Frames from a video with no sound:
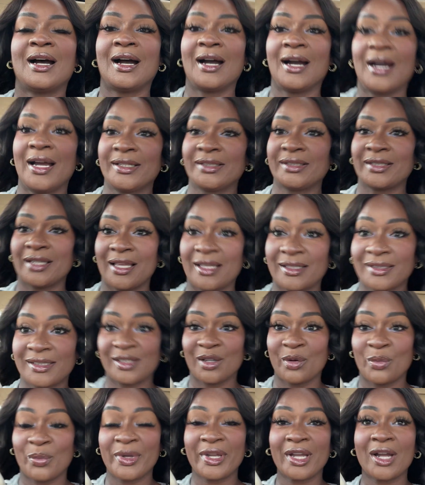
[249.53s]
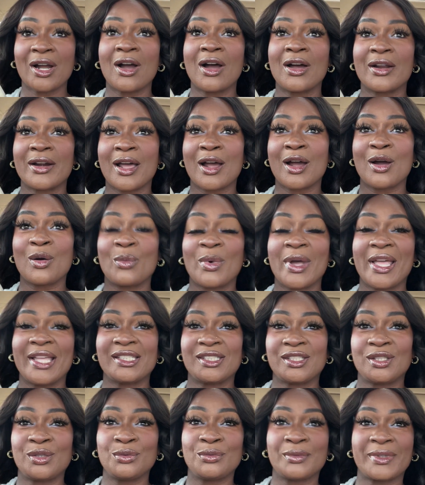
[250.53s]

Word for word: right, y'all, so we are on our way to